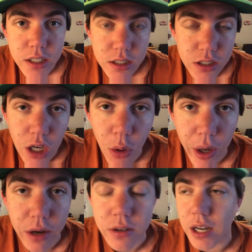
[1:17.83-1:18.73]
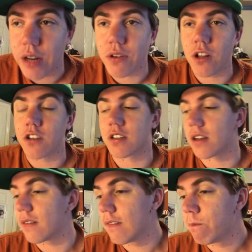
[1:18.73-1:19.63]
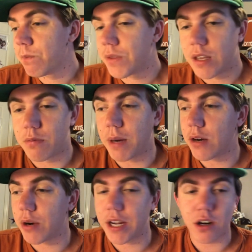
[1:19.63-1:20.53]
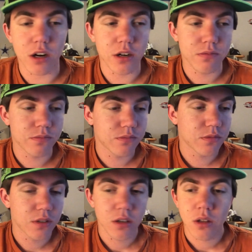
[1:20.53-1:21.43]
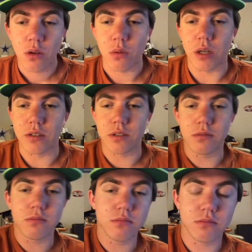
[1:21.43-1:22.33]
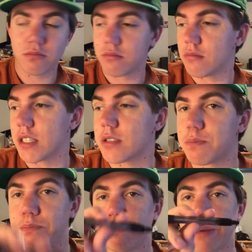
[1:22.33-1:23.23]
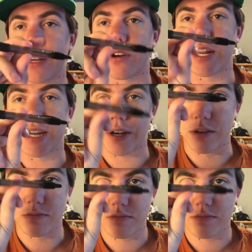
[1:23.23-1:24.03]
nowhere, not even close. Like if my radar was this pen right here,